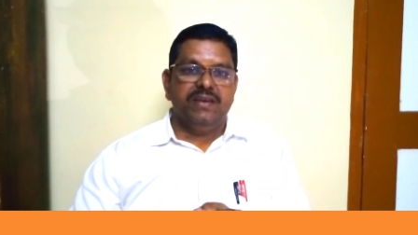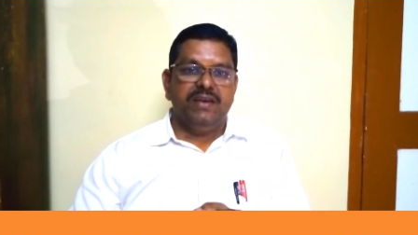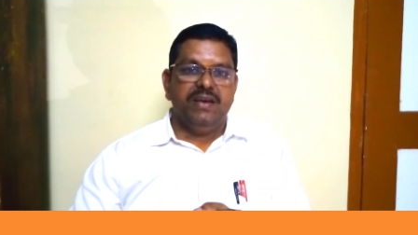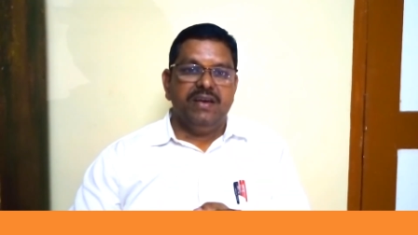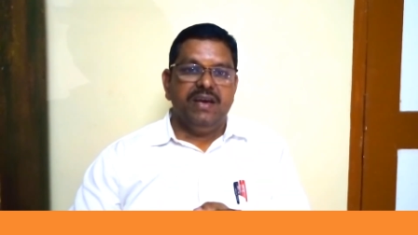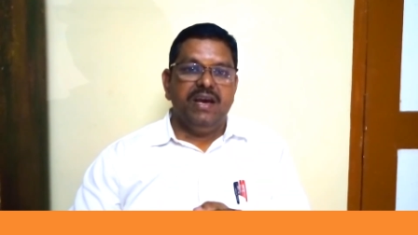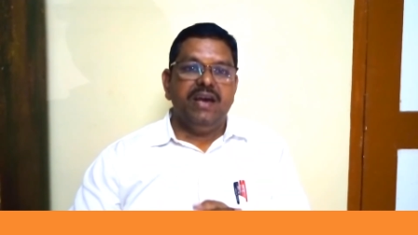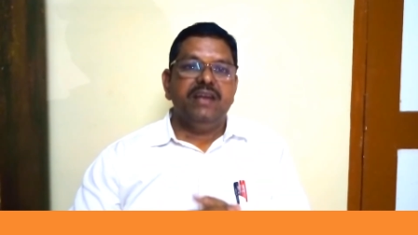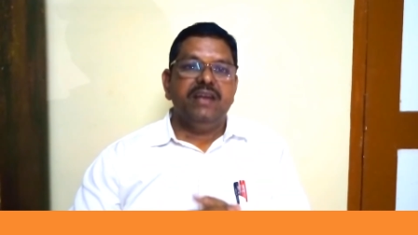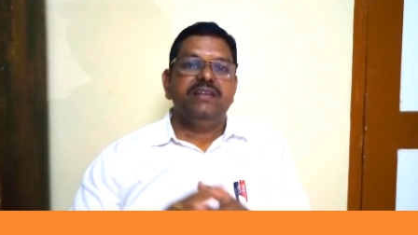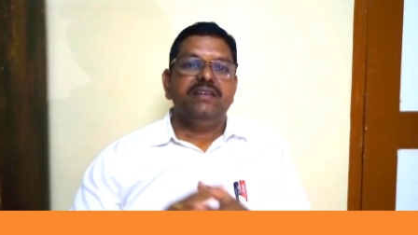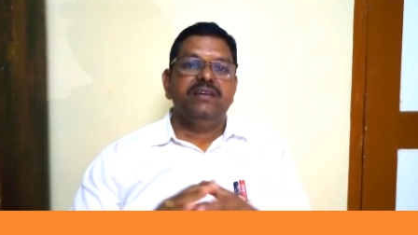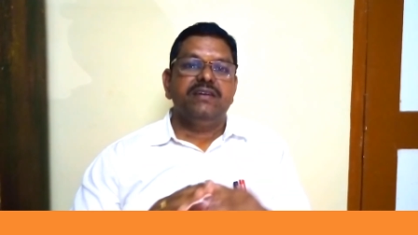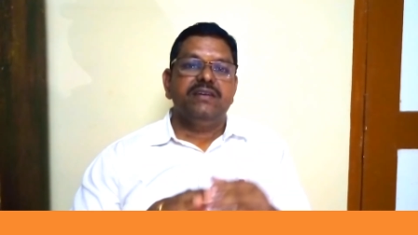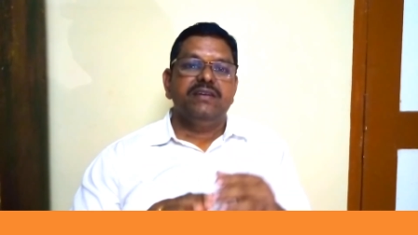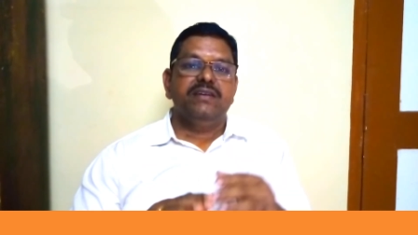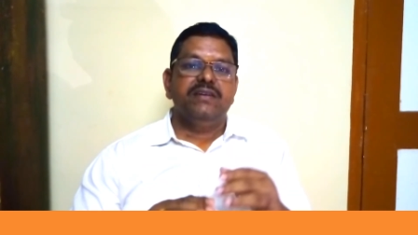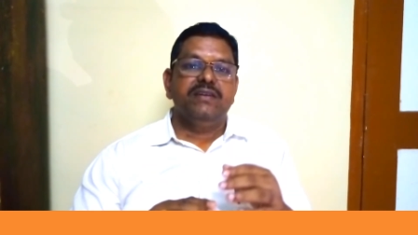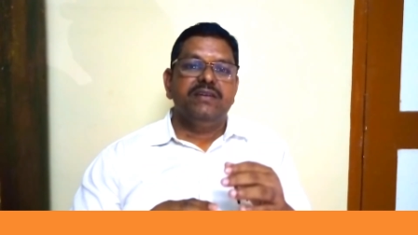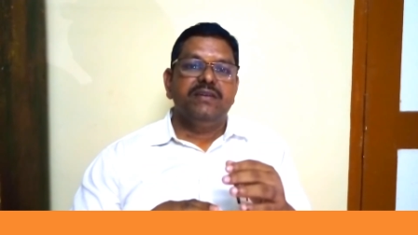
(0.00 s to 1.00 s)
And
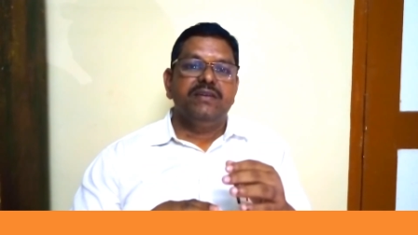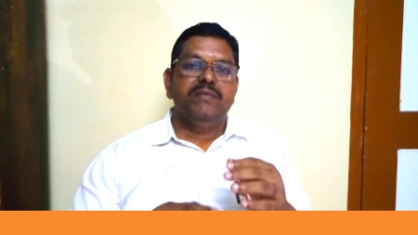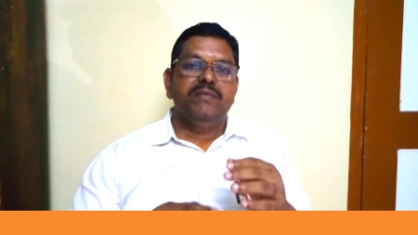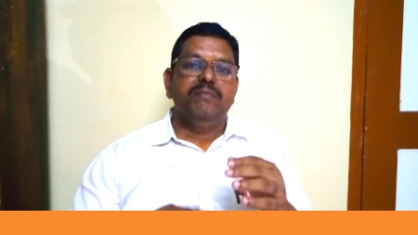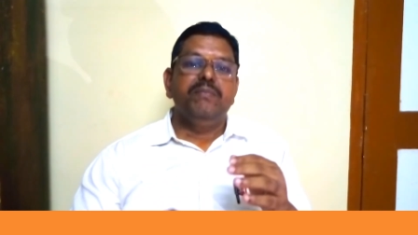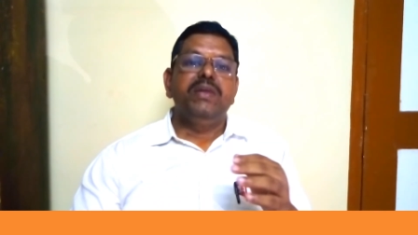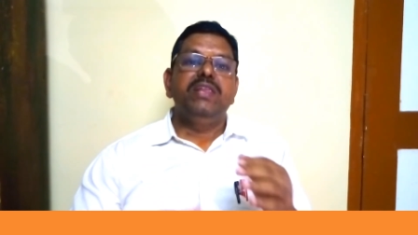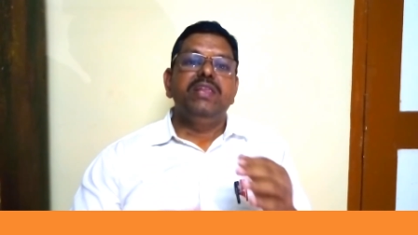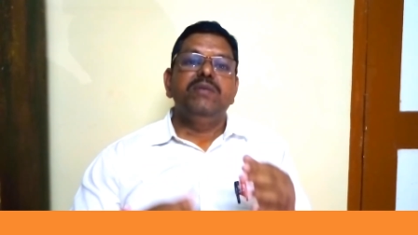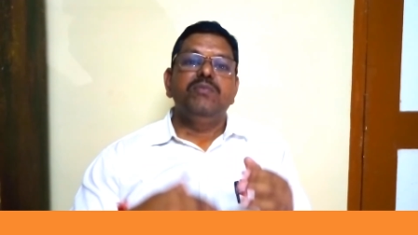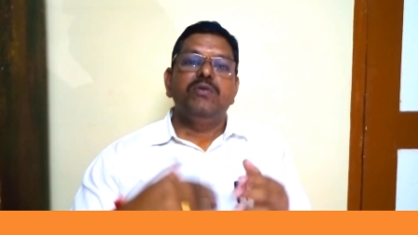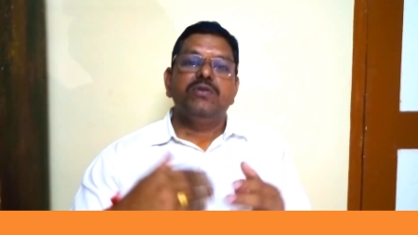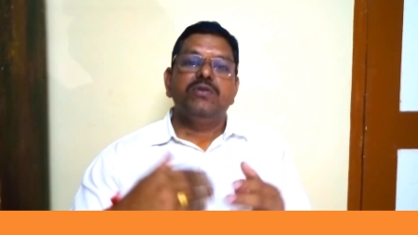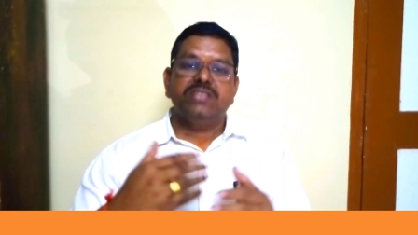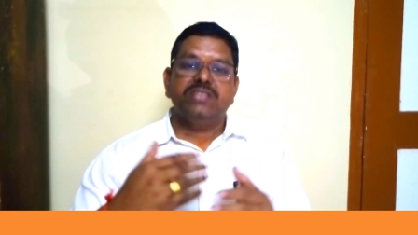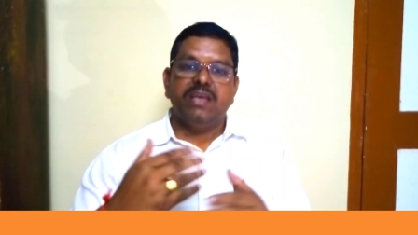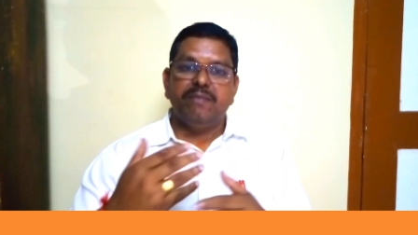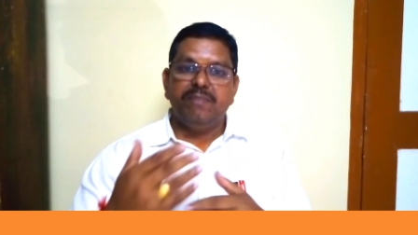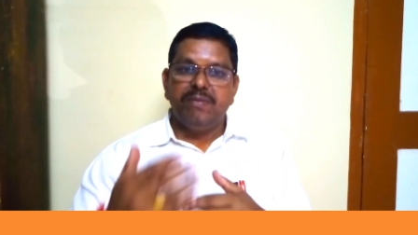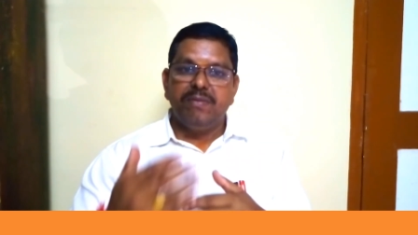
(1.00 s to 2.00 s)
many more
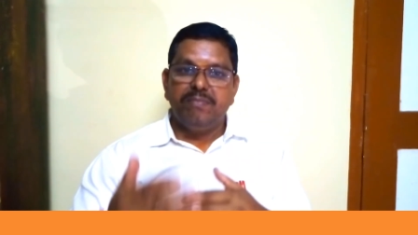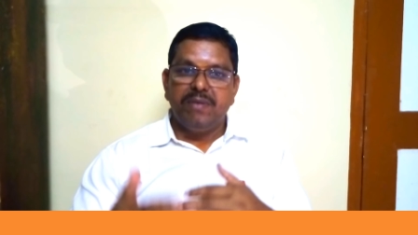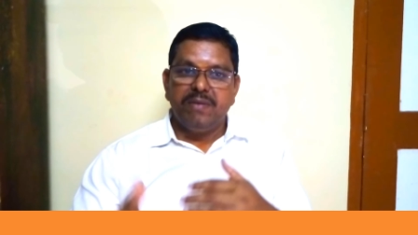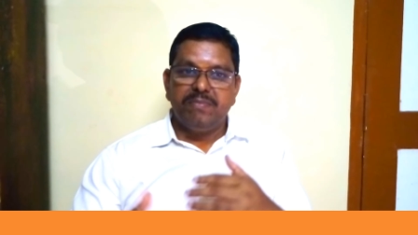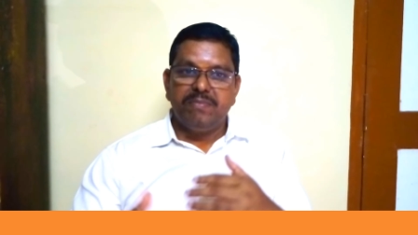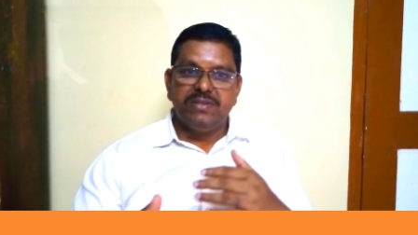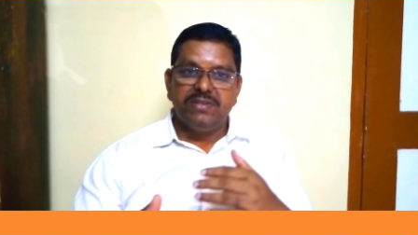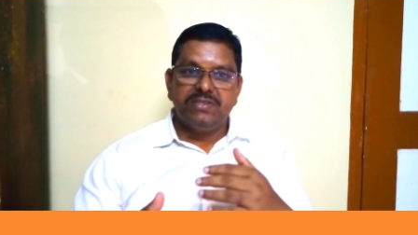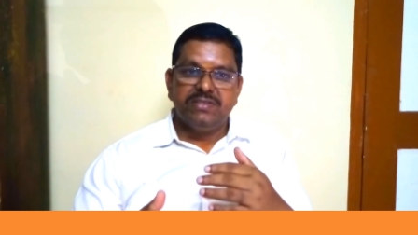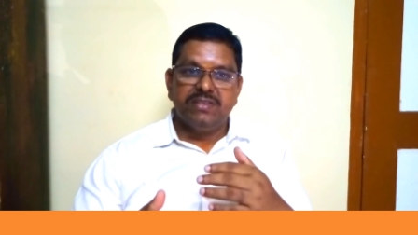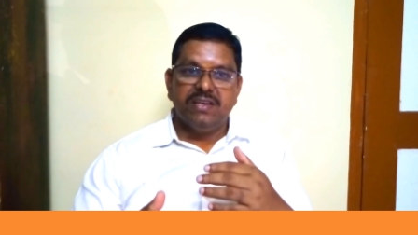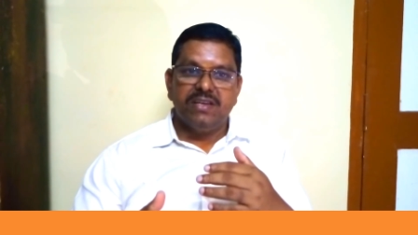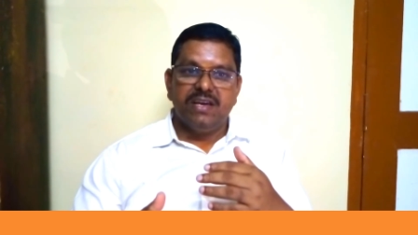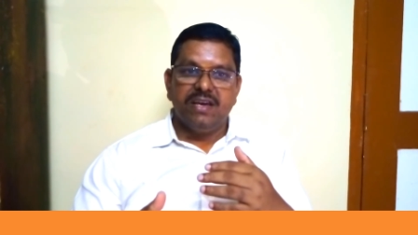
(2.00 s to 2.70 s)
sample papers